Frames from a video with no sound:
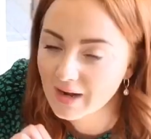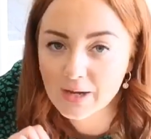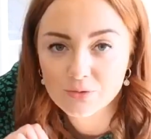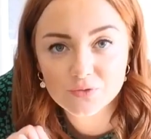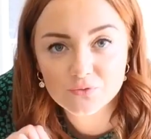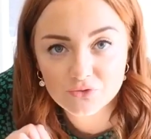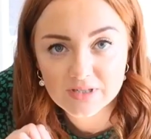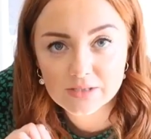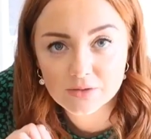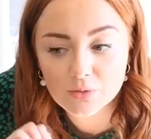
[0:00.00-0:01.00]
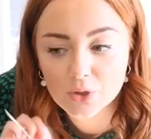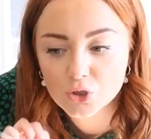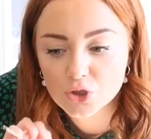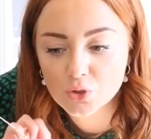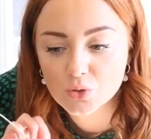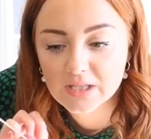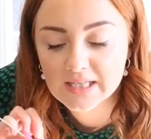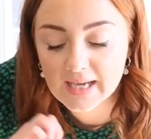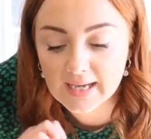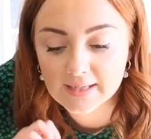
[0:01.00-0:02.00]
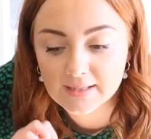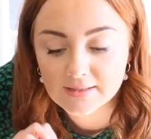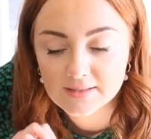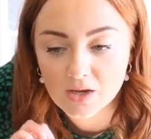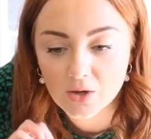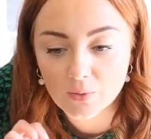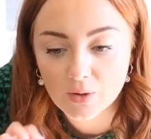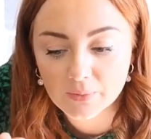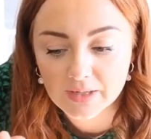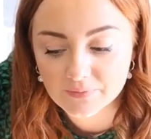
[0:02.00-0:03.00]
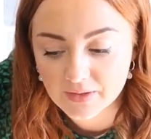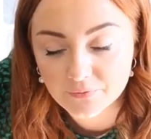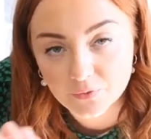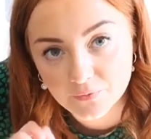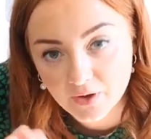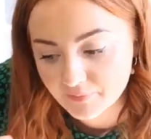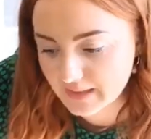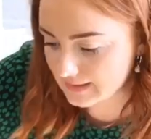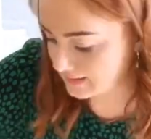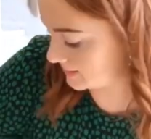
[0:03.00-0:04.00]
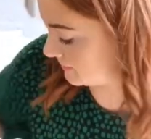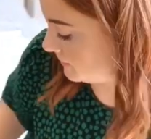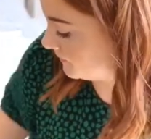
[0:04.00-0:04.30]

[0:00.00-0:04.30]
round of drizzle to the cake. So I will leave that for 5 minutes.